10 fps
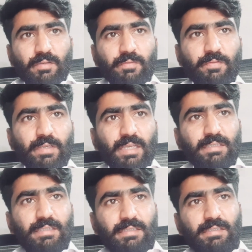via
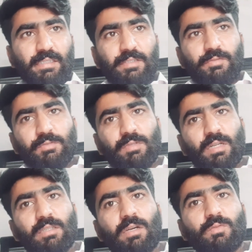these individual
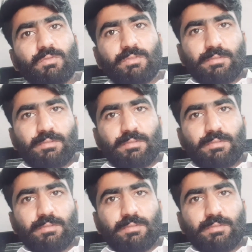accounts.